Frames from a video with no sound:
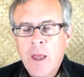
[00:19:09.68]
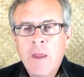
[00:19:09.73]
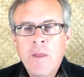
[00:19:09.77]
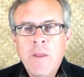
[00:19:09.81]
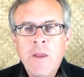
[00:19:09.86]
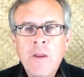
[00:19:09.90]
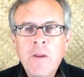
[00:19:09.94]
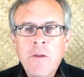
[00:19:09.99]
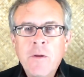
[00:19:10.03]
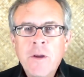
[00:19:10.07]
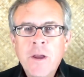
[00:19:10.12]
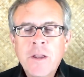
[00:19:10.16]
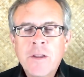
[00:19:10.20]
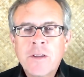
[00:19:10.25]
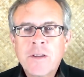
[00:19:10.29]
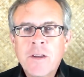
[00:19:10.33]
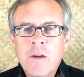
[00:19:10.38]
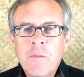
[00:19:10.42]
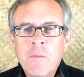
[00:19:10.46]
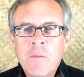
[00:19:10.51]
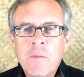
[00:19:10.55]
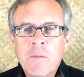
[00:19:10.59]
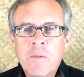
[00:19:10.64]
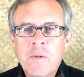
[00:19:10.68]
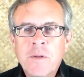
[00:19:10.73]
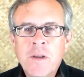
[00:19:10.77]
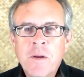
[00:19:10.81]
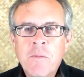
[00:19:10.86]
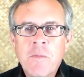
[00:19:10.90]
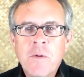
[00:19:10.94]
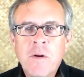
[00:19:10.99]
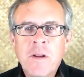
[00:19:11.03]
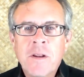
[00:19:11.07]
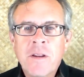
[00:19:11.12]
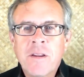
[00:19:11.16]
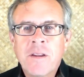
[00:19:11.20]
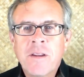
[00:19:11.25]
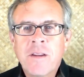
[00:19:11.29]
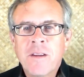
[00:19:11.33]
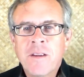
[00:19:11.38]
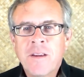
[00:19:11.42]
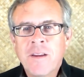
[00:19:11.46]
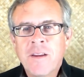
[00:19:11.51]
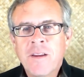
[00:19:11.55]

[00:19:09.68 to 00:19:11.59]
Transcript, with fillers: And then you get some someone...